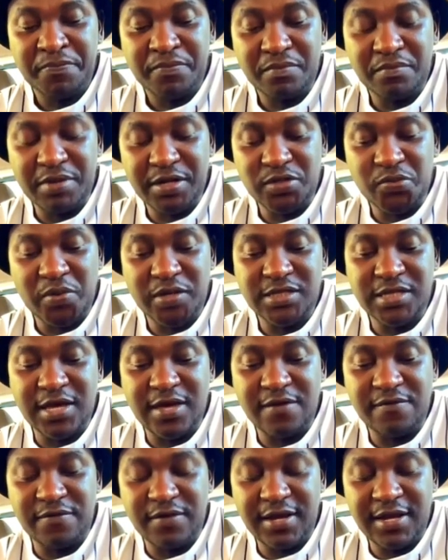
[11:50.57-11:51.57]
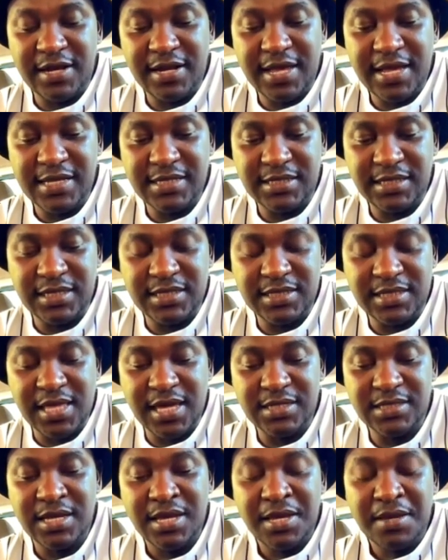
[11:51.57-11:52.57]
But what I have realized is
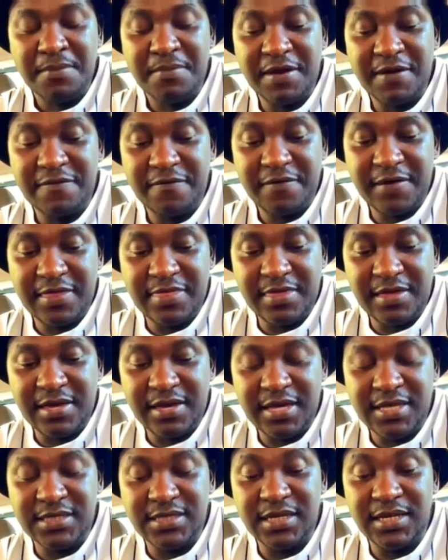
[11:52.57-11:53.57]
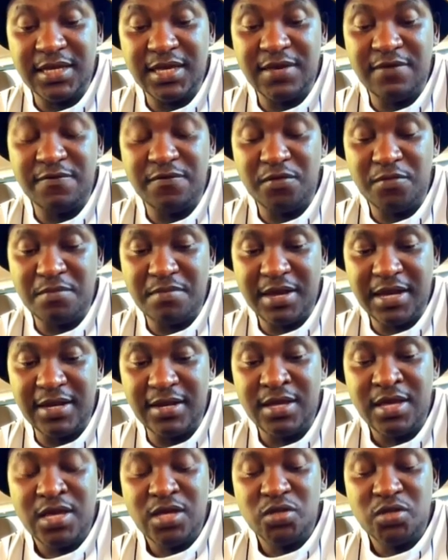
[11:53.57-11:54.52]
that my father is an evil man.